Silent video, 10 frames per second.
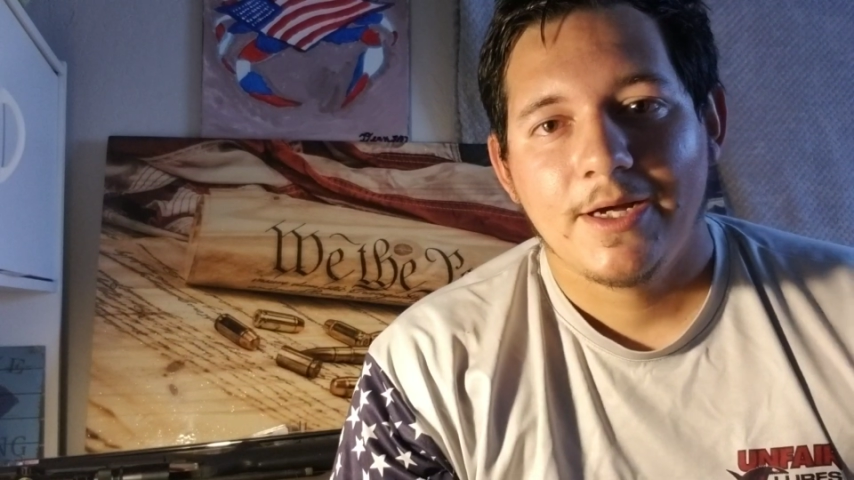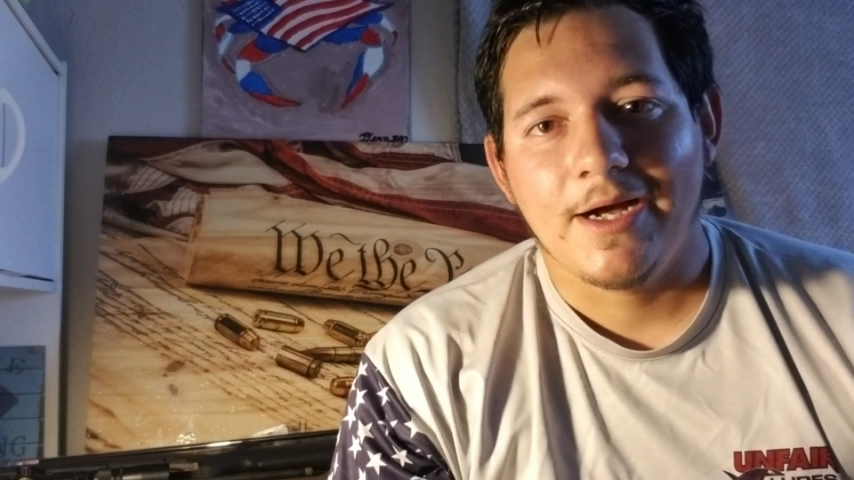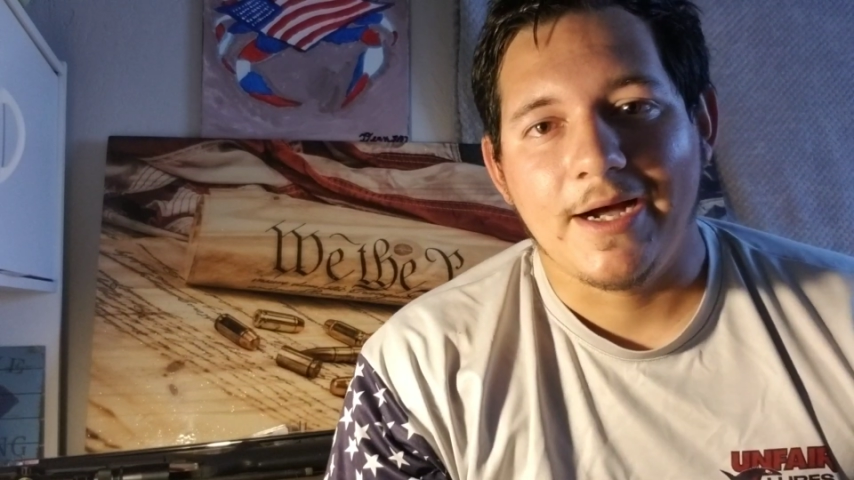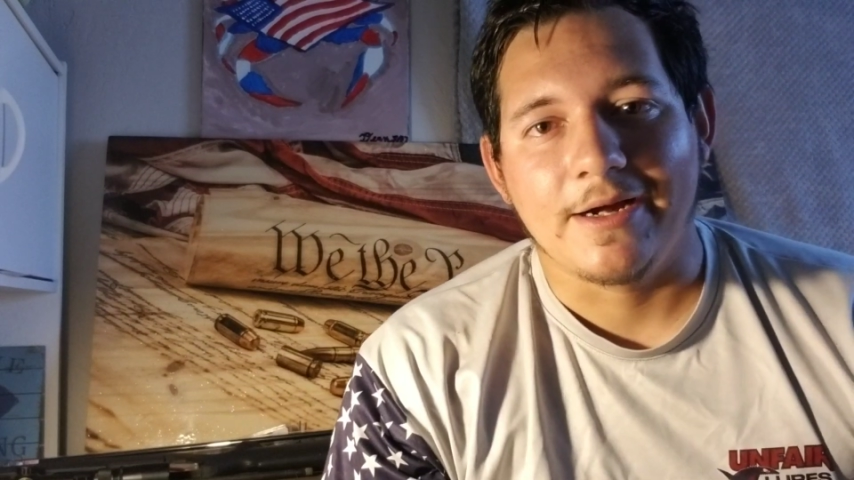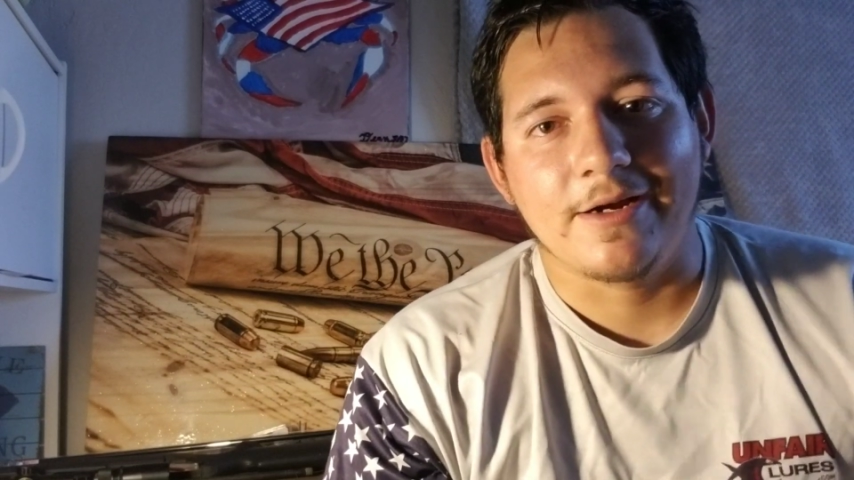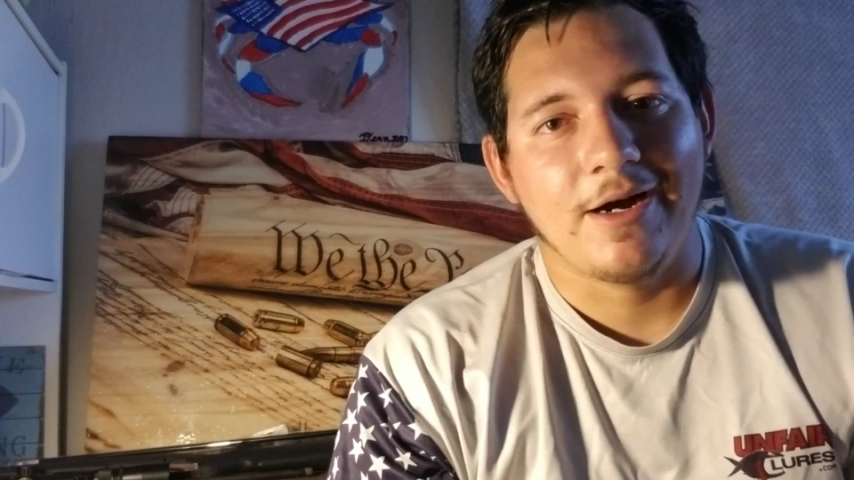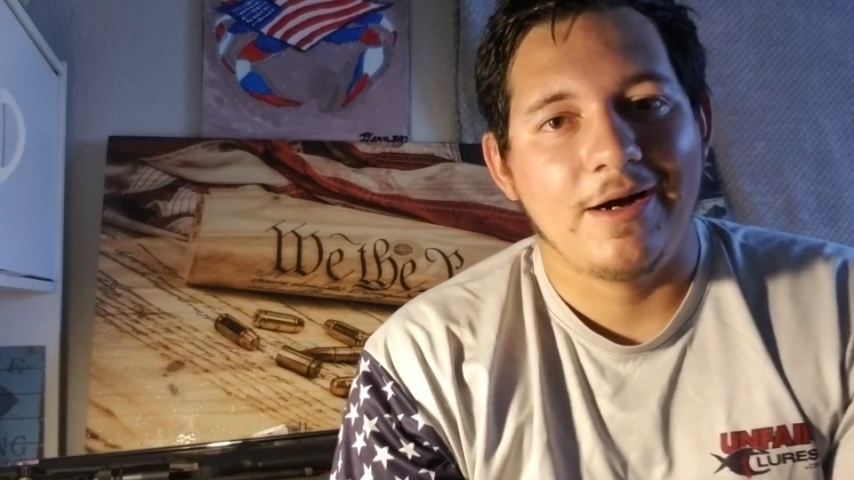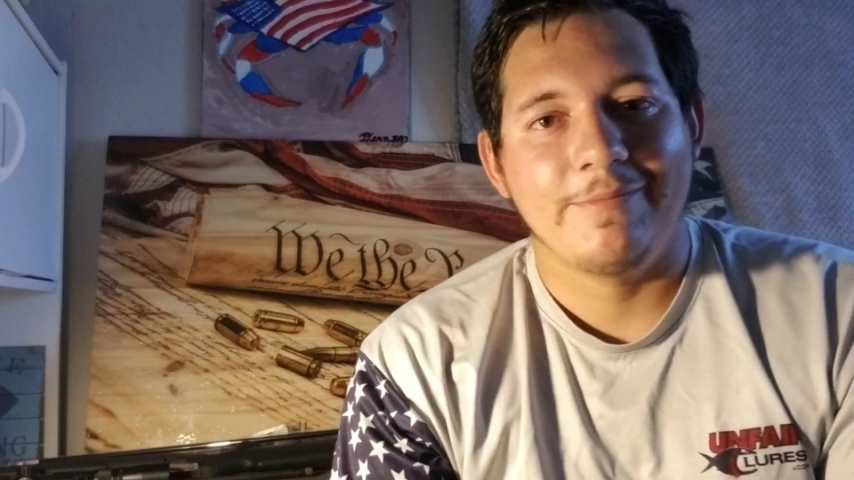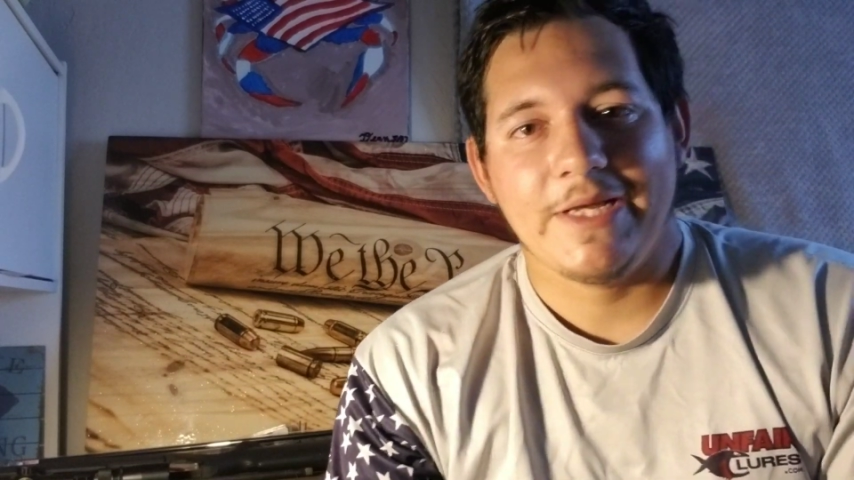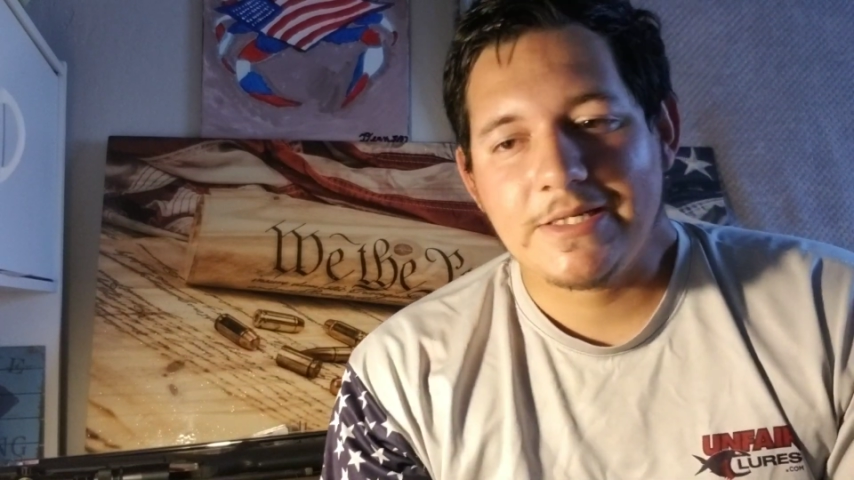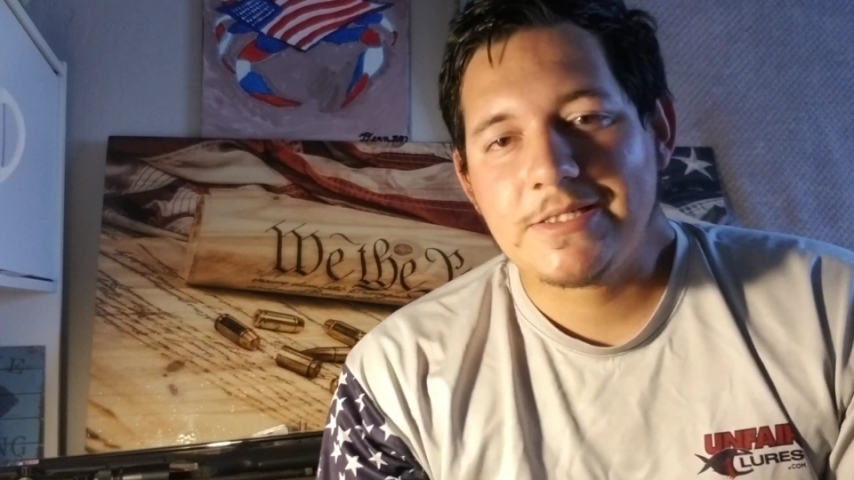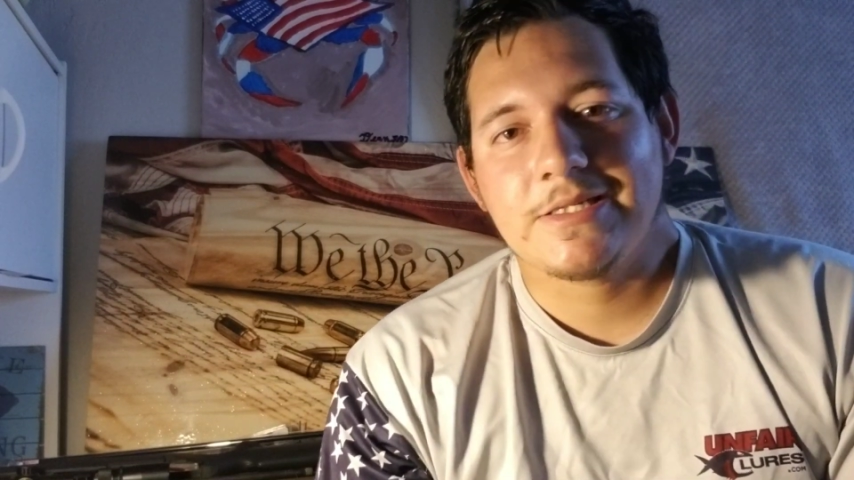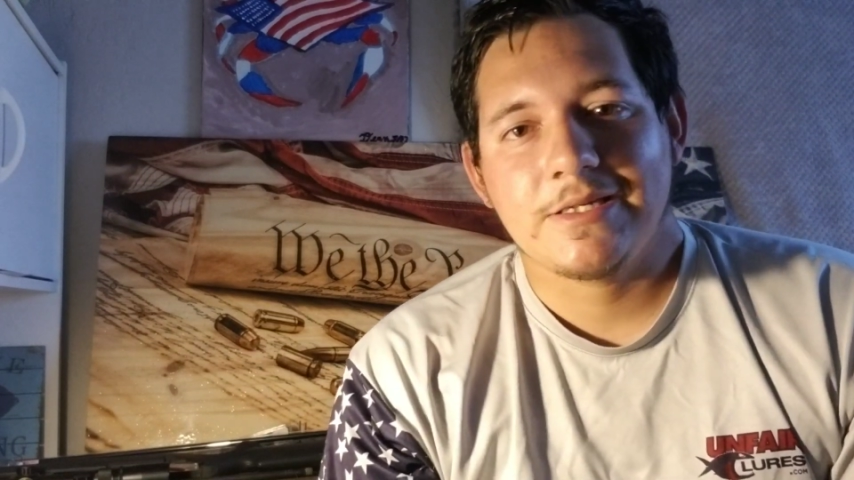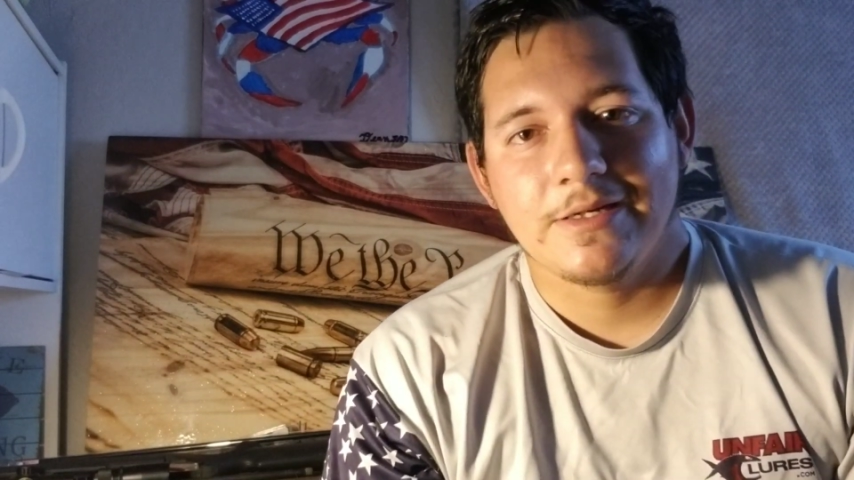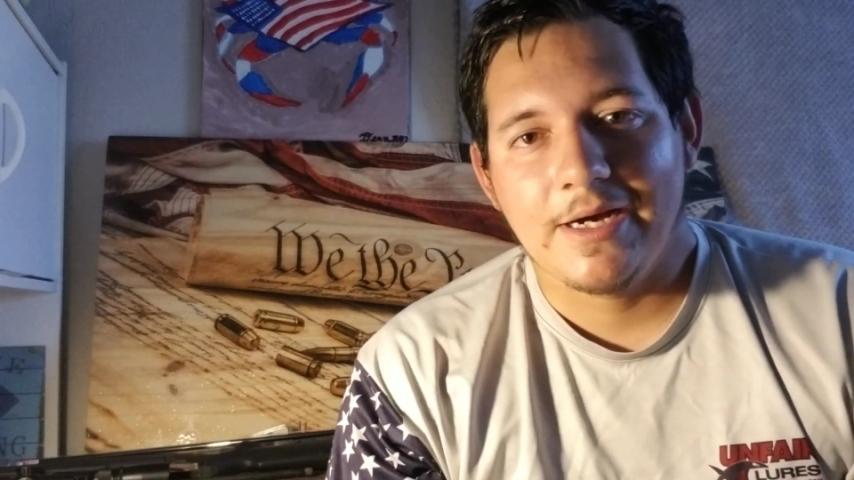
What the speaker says: Comment,